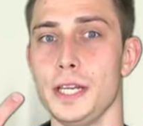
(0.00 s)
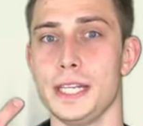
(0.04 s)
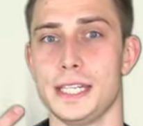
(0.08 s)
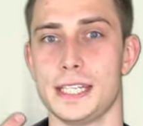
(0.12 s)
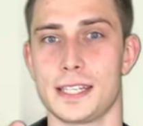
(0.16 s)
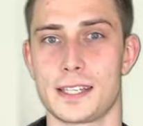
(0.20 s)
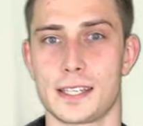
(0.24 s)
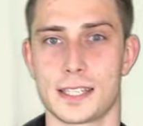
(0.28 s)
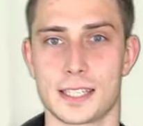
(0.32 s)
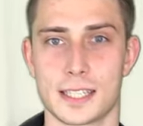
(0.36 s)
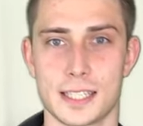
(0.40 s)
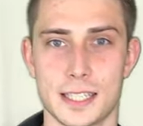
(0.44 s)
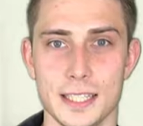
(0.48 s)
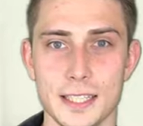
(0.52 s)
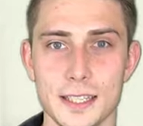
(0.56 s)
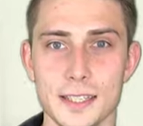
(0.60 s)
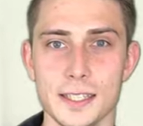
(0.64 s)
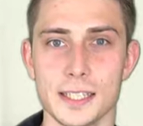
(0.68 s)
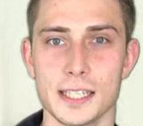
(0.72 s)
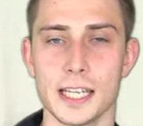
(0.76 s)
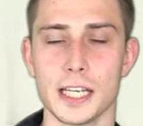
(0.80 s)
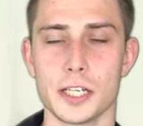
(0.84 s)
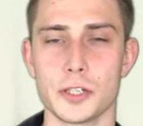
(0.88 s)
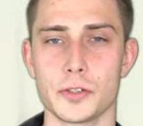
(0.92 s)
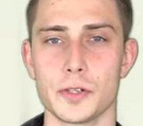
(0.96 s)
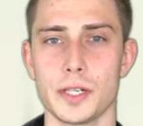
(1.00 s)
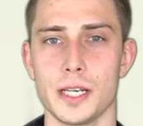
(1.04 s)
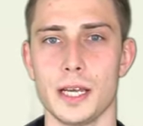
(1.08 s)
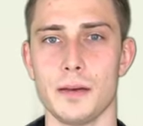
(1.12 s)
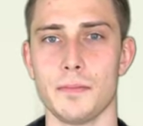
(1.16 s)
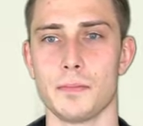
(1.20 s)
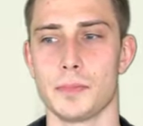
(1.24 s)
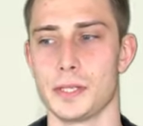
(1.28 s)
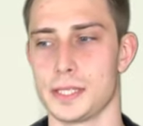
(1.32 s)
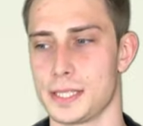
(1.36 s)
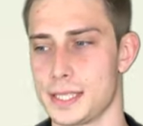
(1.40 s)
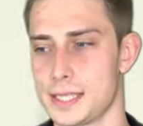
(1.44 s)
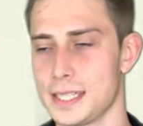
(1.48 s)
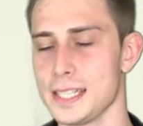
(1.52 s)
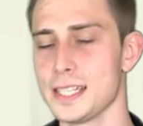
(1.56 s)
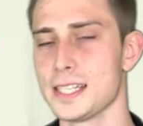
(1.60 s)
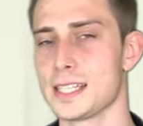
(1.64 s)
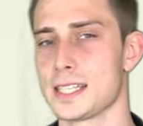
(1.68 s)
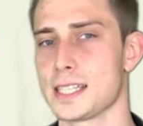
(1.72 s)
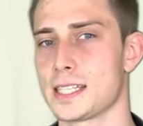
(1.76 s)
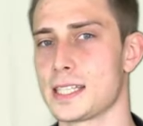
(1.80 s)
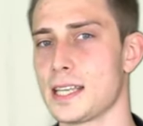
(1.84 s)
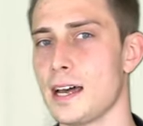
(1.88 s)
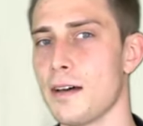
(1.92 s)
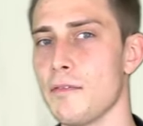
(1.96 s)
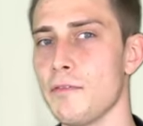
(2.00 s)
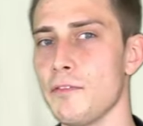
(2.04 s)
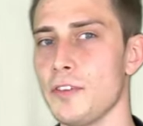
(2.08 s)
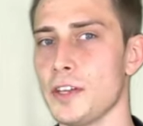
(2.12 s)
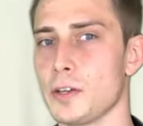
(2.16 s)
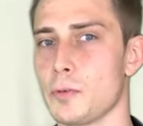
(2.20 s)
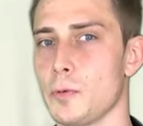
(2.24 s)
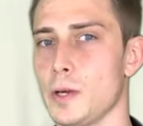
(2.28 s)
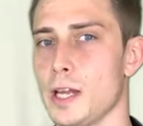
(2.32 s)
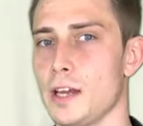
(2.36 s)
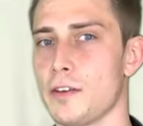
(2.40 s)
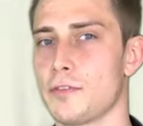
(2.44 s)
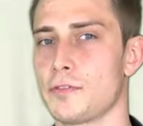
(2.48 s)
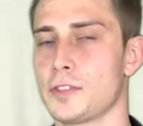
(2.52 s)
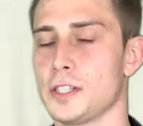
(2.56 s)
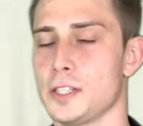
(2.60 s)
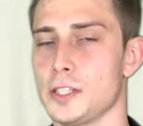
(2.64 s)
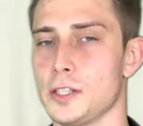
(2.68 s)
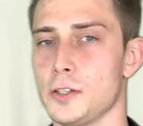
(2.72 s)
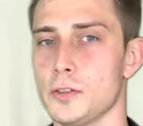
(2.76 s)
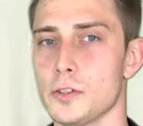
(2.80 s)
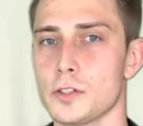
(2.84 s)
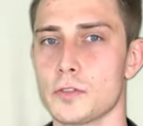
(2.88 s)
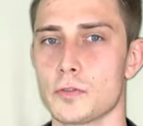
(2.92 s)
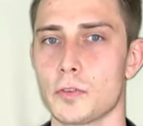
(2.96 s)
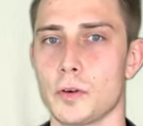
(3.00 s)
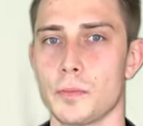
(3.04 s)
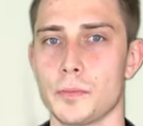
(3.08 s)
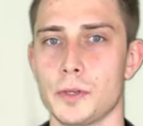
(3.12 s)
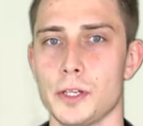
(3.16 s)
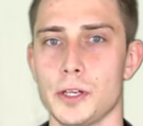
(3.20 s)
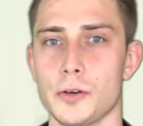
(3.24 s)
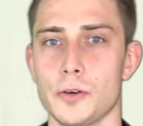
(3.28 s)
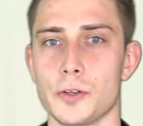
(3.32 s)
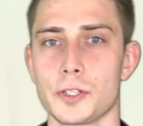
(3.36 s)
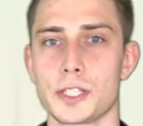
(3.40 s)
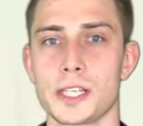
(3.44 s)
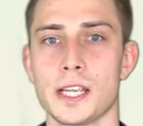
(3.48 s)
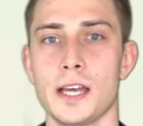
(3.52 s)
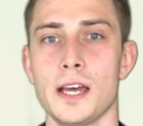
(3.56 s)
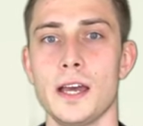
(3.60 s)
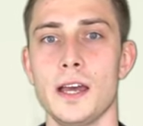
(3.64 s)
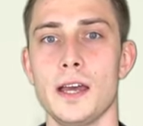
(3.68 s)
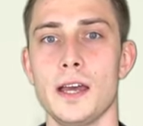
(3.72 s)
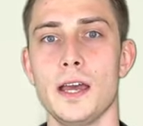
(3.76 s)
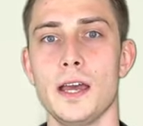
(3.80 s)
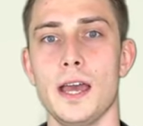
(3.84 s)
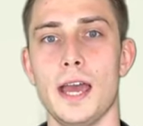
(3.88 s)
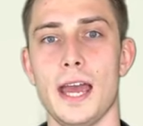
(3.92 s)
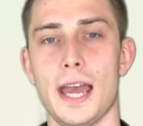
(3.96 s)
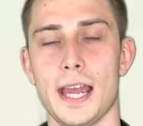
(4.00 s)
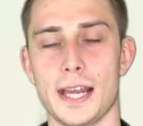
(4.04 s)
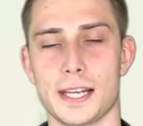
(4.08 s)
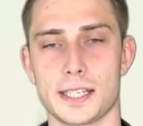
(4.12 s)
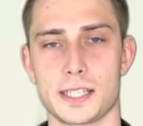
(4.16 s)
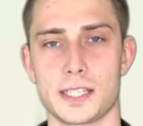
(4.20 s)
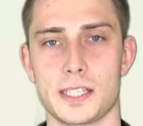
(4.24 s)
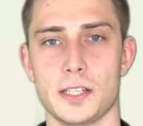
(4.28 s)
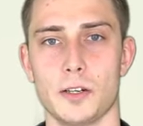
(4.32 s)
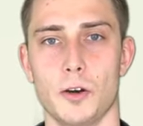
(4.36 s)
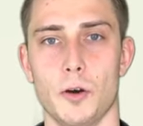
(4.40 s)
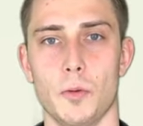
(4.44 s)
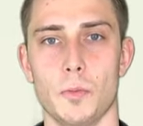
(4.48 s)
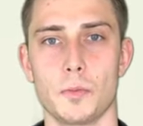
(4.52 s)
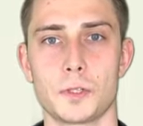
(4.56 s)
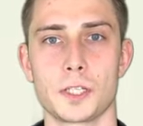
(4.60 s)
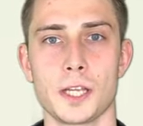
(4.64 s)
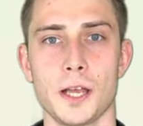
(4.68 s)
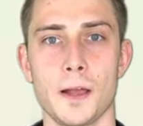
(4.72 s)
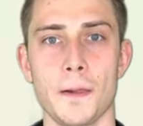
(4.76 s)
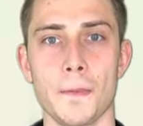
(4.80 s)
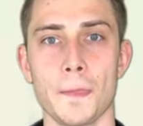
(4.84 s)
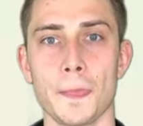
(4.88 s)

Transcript: This is still the natural numbers. This is something we have deduced from those axioms.